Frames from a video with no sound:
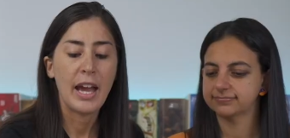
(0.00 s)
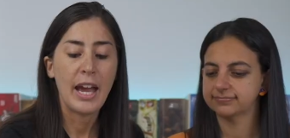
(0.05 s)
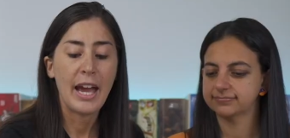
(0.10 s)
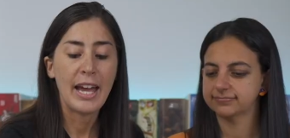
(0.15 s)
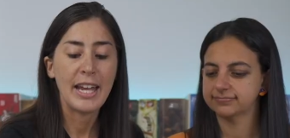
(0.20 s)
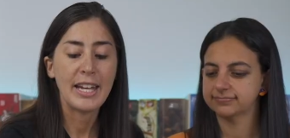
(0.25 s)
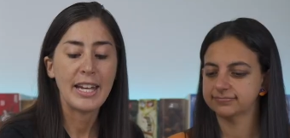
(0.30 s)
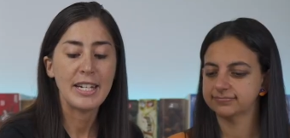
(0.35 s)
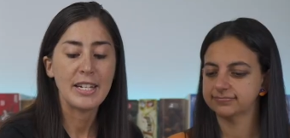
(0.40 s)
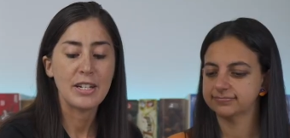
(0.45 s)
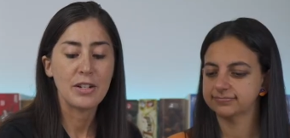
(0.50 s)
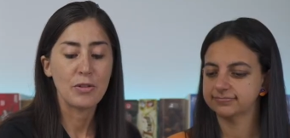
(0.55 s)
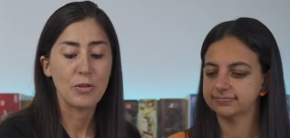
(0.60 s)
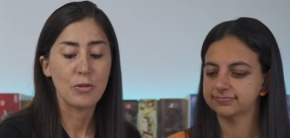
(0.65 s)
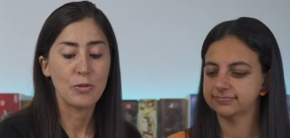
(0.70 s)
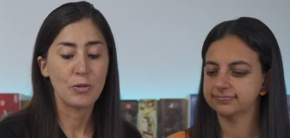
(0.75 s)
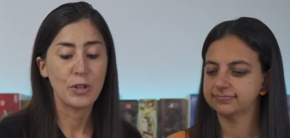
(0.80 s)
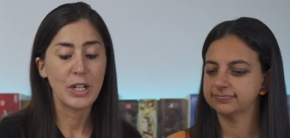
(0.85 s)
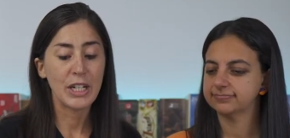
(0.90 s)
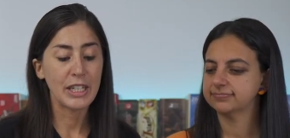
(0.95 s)
Speaker 1: And
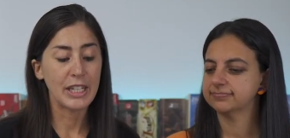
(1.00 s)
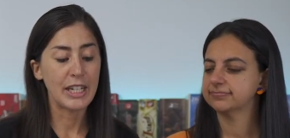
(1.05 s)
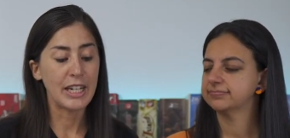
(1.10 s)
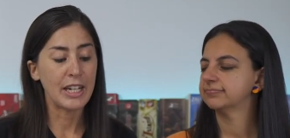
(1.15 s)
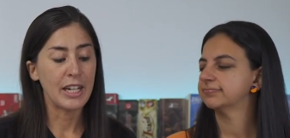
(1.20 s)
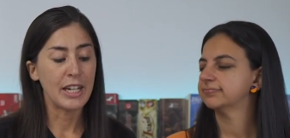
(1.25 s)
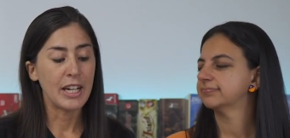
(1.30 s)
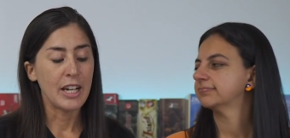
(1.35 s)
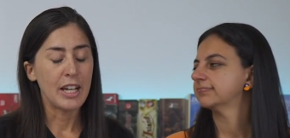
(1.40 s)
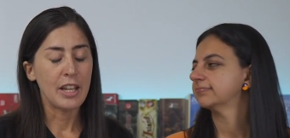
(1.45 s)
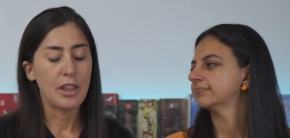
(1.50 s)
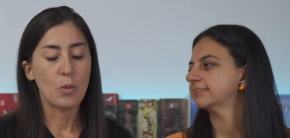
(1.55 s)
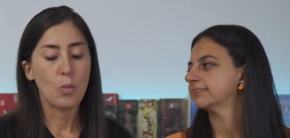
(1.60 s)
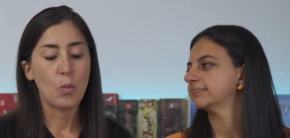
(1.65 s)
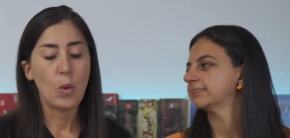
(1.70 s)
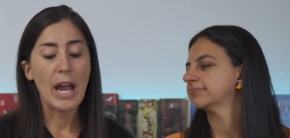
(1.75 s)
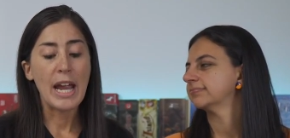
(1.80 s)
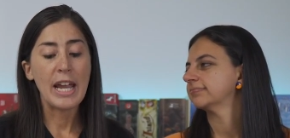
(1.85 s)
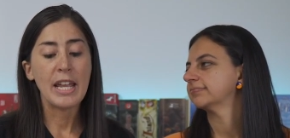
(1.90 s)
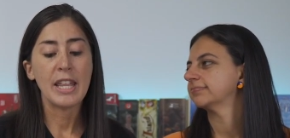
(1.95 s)
really, the
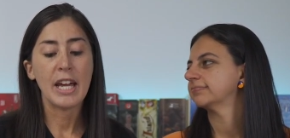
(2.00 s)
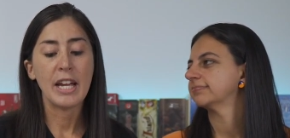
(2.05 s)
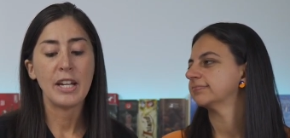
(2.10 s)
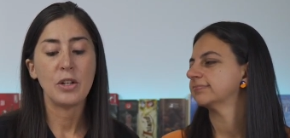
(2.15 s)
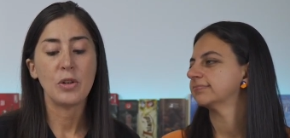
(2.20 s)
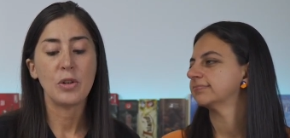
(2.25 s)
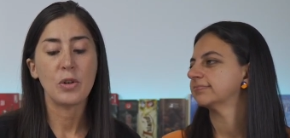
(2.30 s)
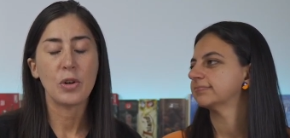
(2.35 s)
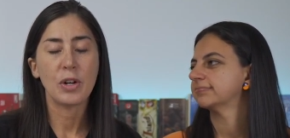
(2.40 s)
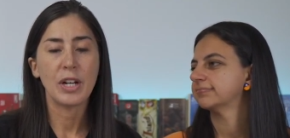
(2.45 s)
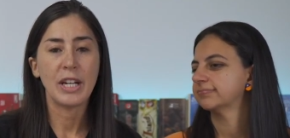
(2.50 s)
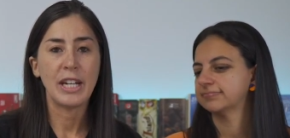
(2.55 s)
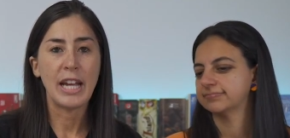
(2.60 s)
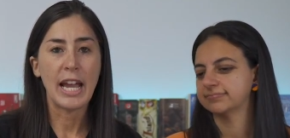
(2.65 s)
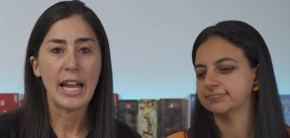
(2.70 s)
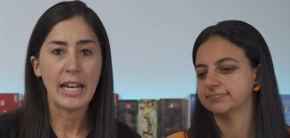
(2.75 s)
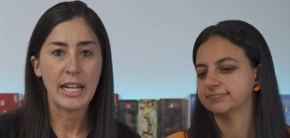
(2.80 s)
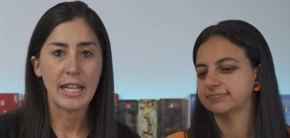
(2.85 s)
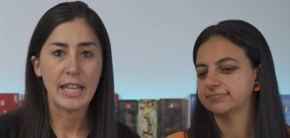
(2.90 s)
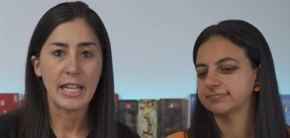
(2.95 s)
way that you're getting